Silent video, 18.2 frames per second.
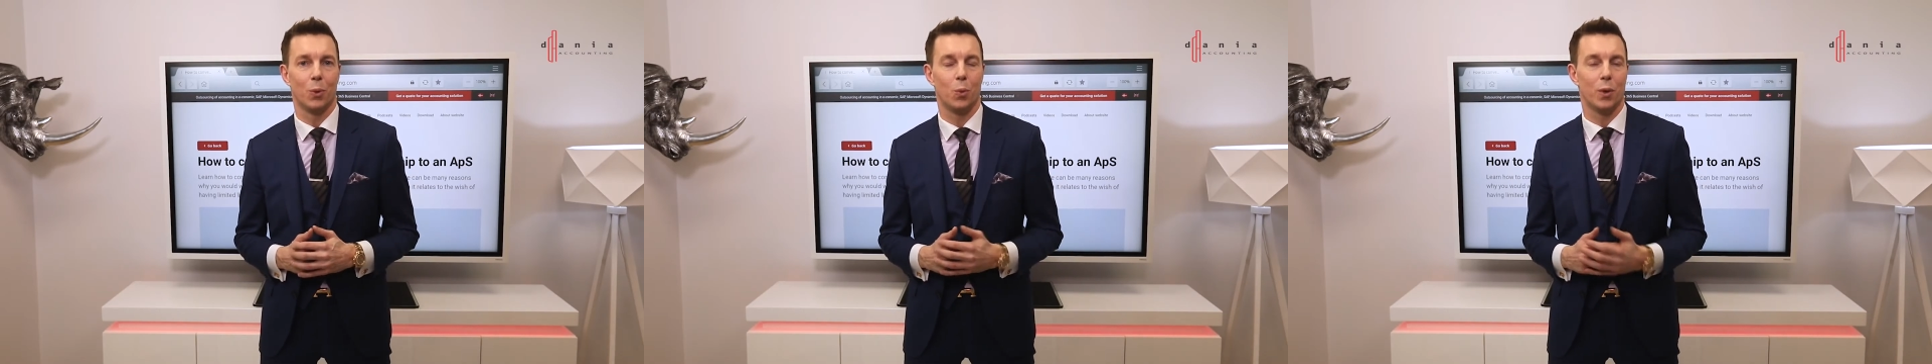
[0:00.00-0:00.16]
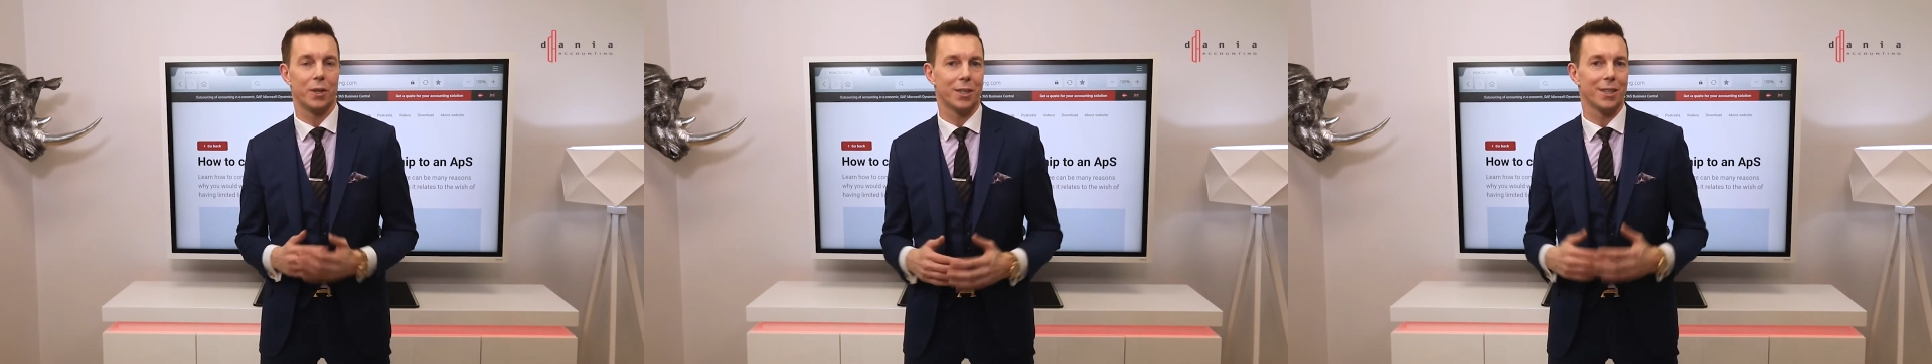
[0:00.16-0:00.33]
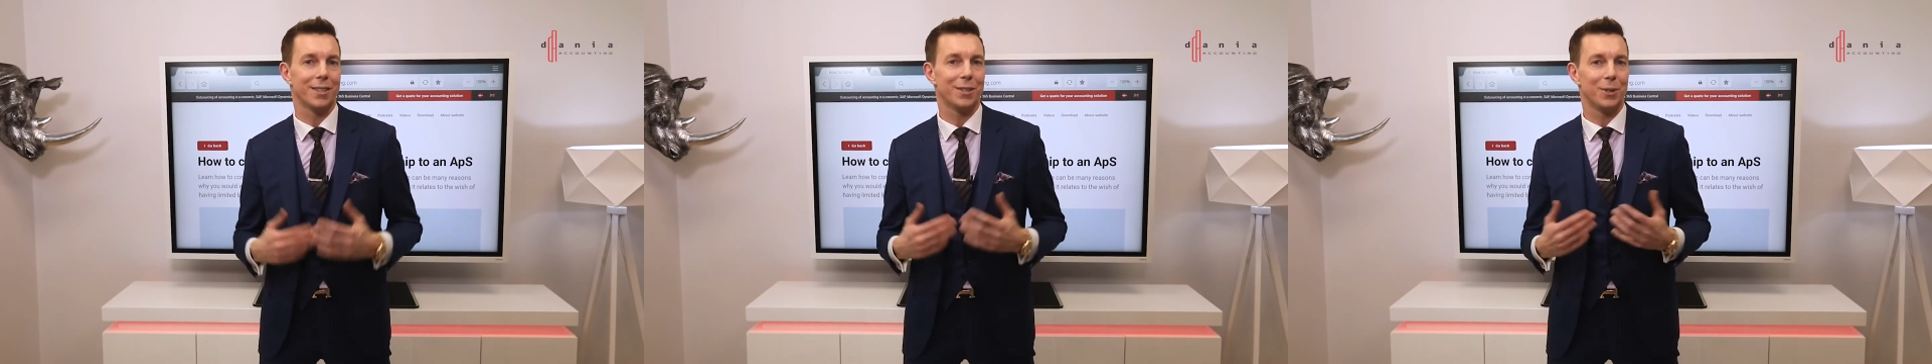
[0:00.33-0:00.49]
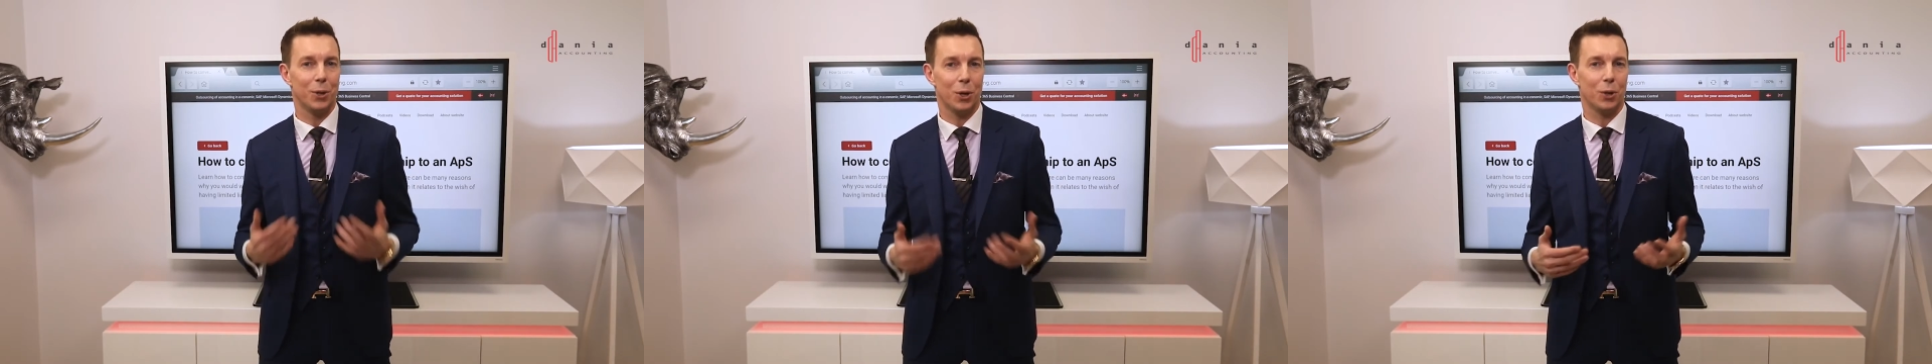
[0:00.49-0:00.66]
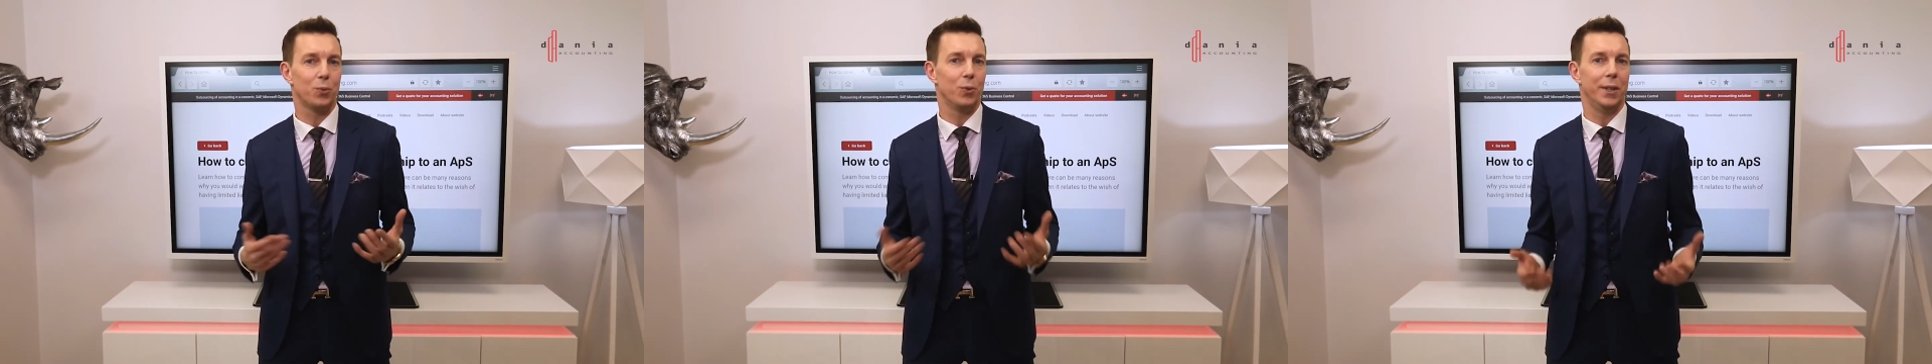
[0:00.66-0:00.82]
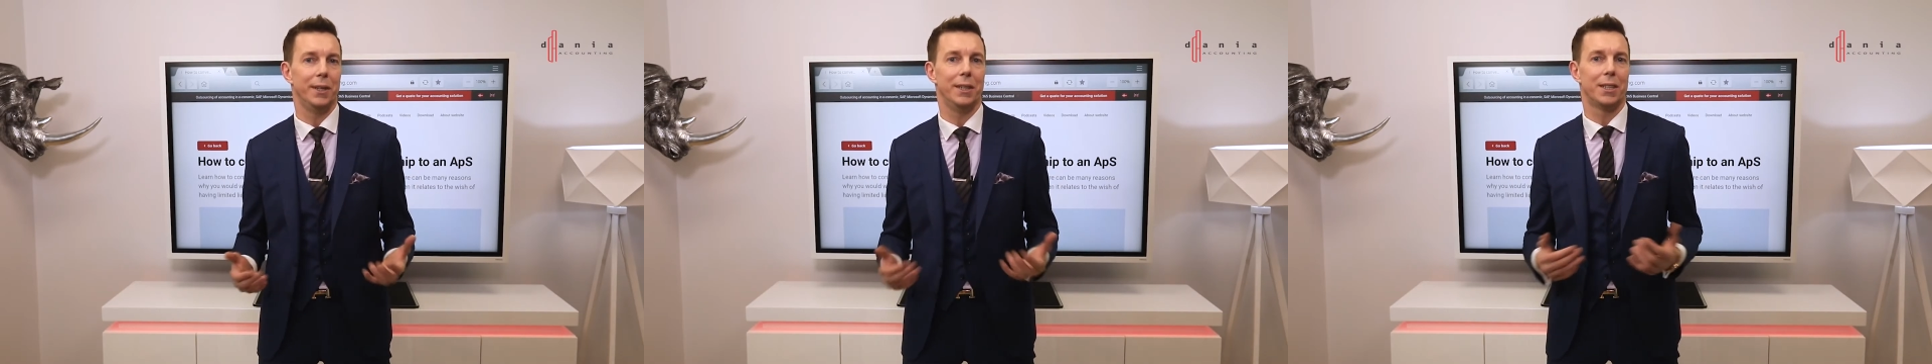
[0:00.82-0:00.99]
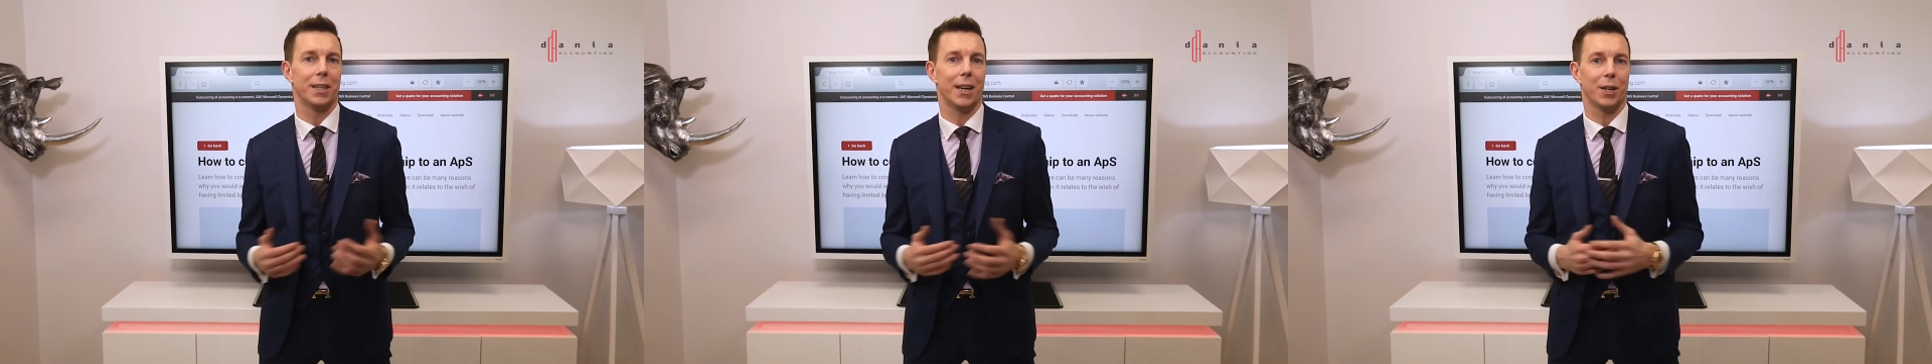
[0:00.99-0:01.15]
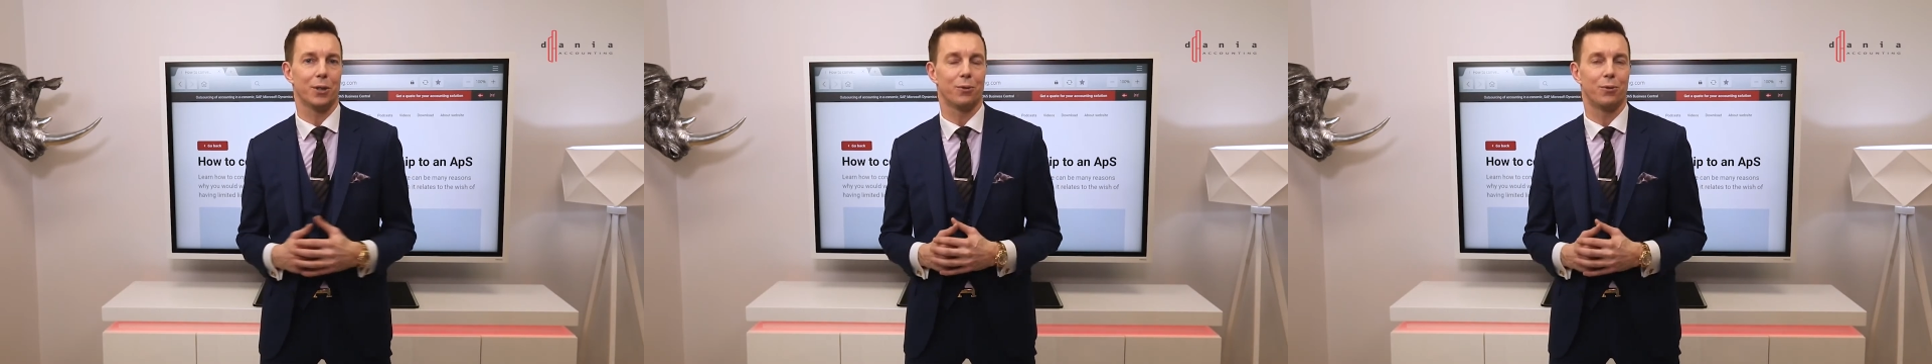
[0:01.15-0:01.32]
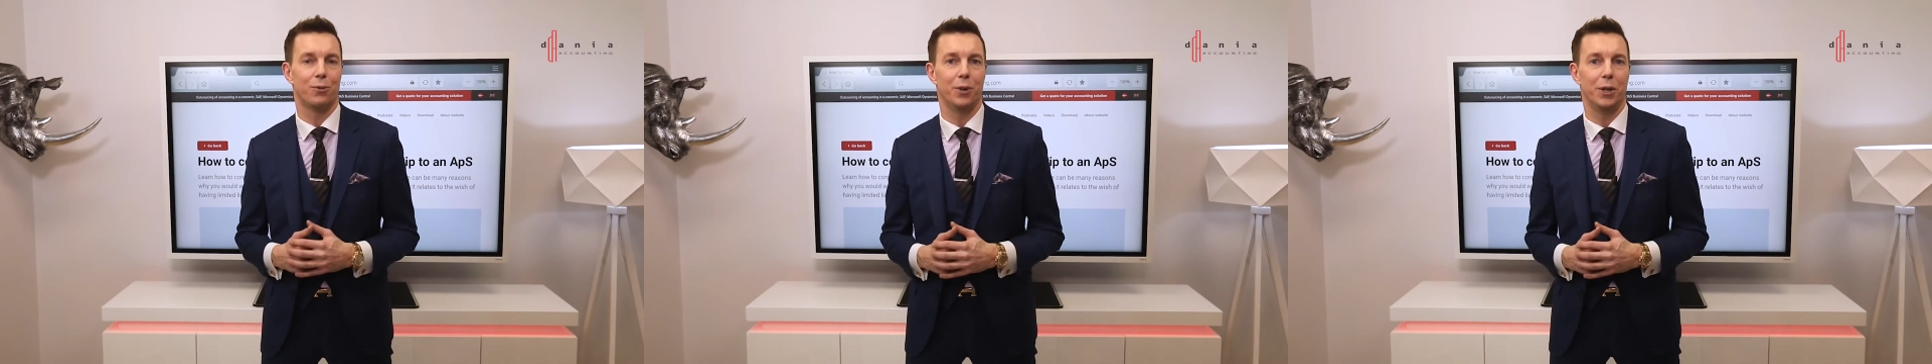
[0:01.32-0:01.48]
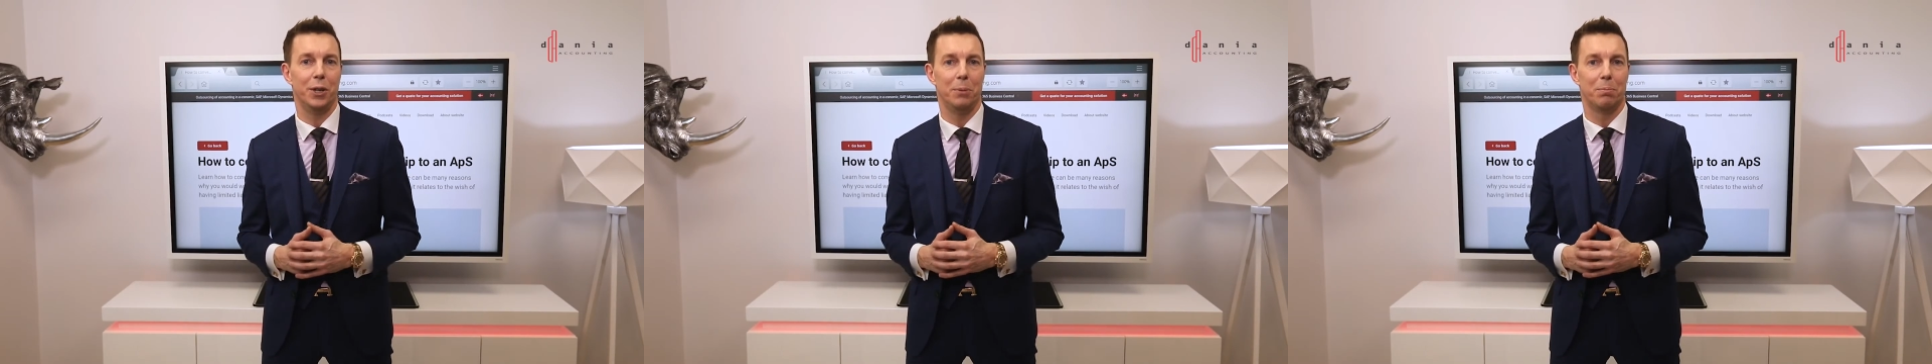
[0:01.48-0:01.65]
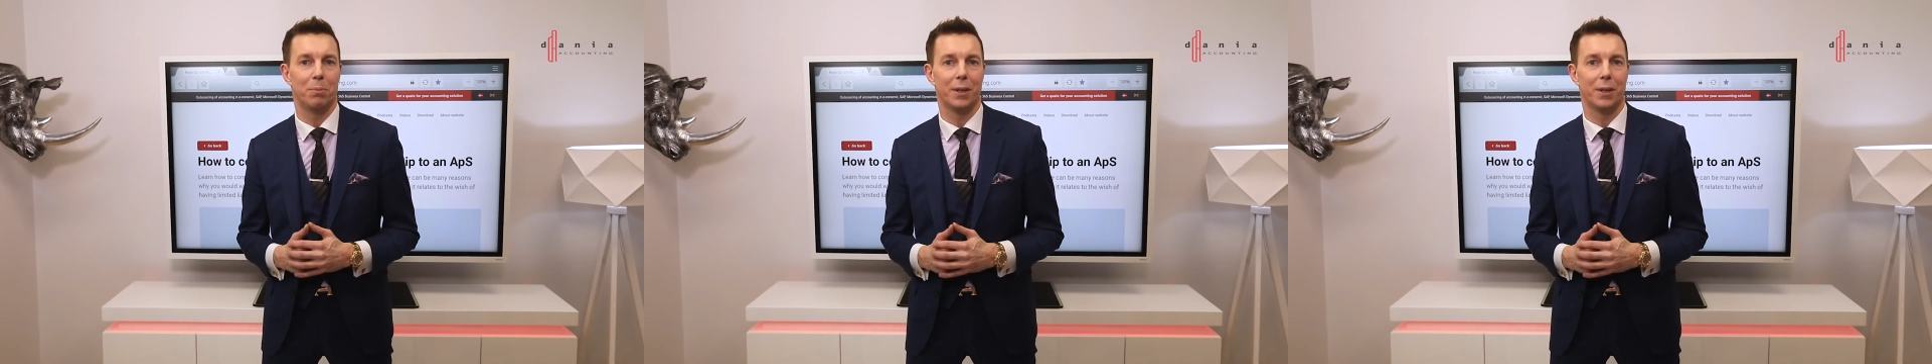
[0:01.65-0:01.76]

which is not really tax-free,